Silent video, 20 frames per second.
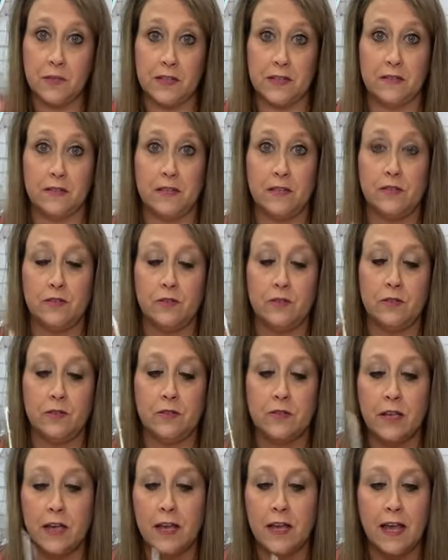with the
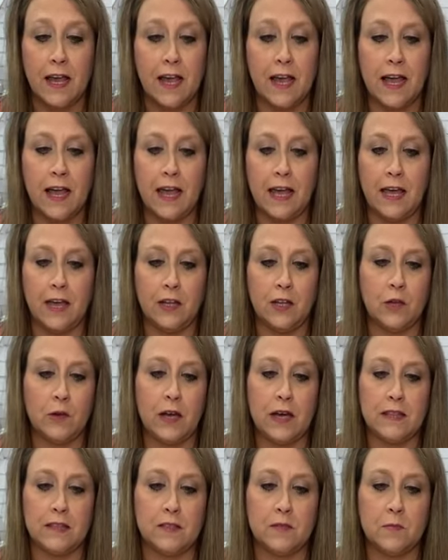scissors and you
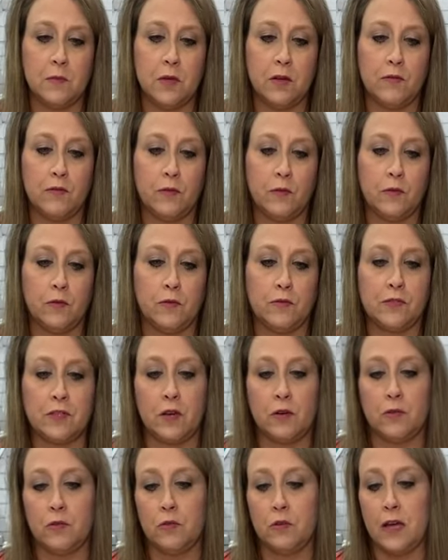got this beautiful
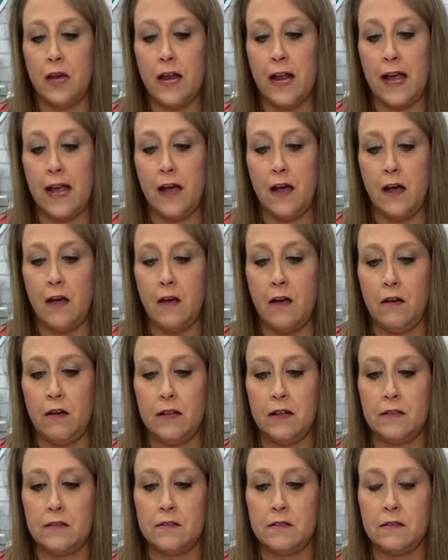circle cut out
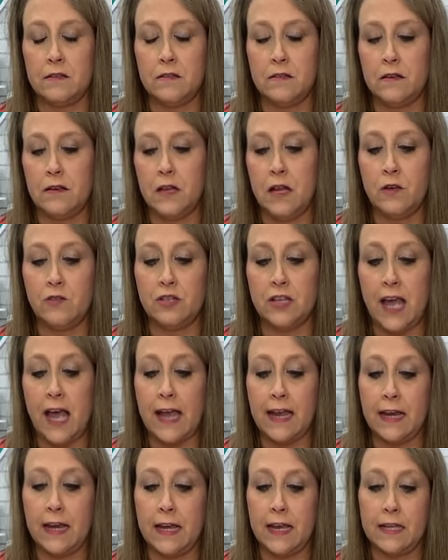and it's no
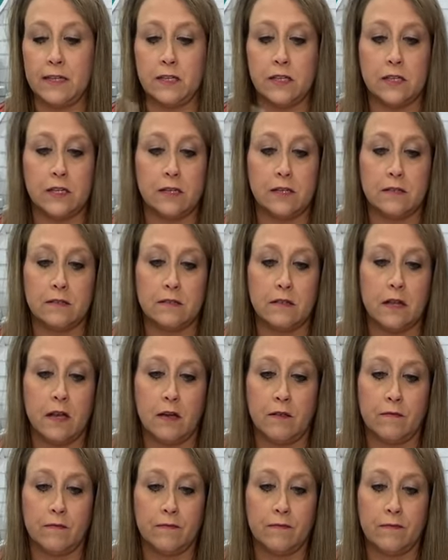jagged edges. No,
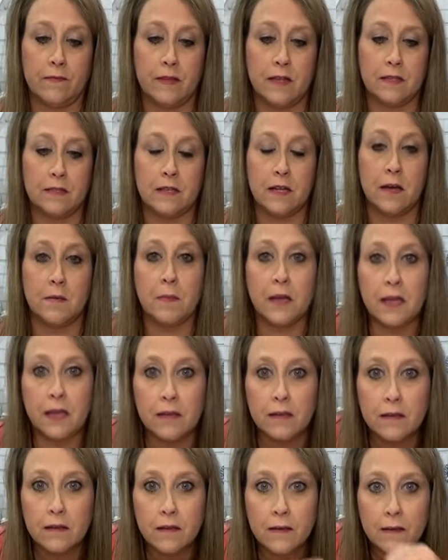that's not
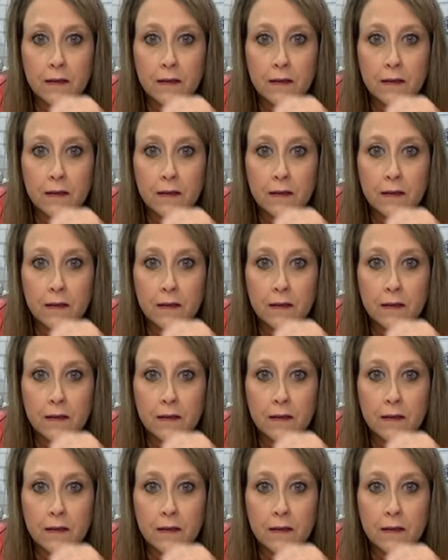me.